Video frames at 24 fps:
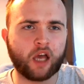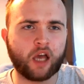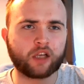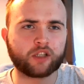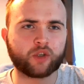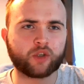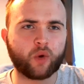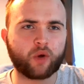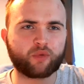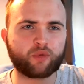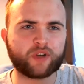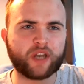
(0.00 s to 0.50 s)

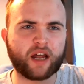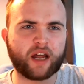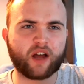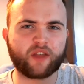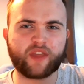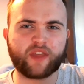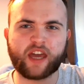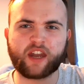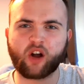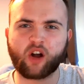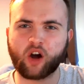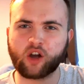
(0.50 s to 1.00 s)
So every now
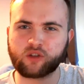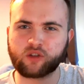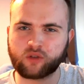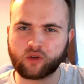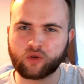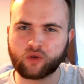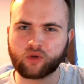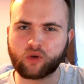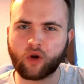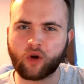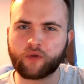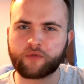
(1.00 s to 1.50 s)
and then I
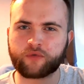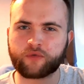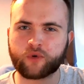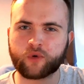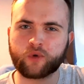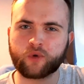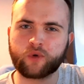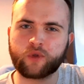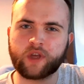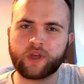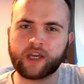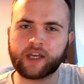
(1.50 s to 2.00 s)
do go
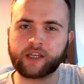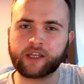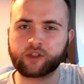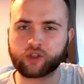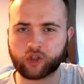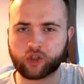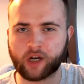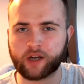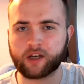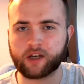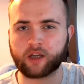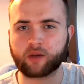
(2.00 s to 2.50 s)
through the
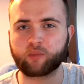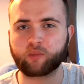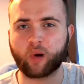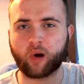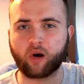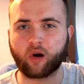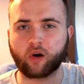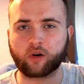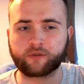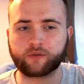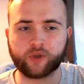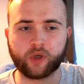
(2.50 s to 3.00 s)
trending
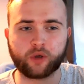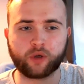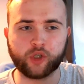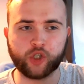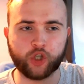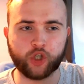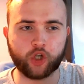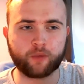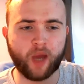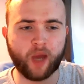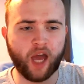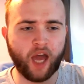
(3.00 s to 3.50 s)
part of
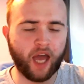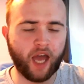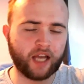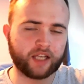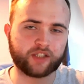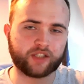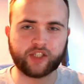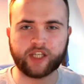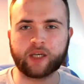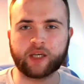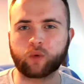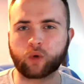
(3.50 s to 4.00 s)
YouTube,
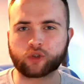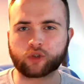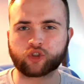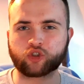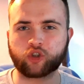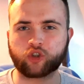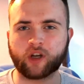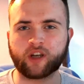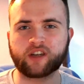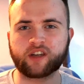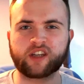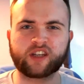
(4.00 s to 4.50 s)
see
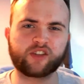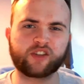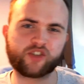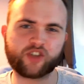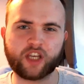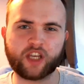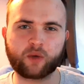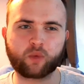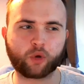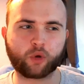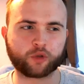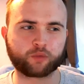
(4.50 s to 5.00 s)
what's trending,
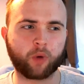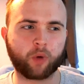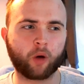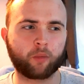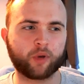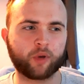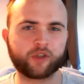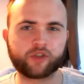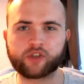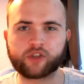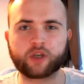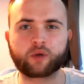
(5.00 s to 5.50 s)
see what's
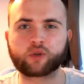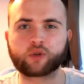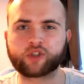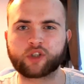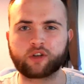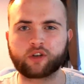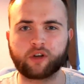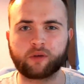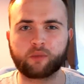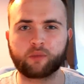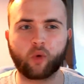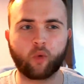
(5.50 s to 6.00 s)
popping, see
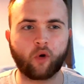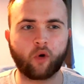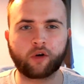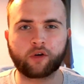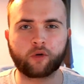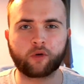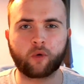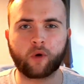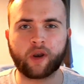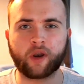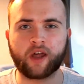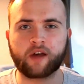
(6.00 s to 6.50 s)
what's at number
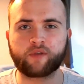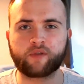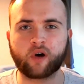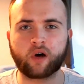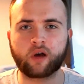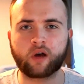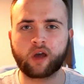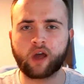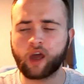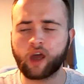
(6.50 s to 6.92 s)
one or whatever.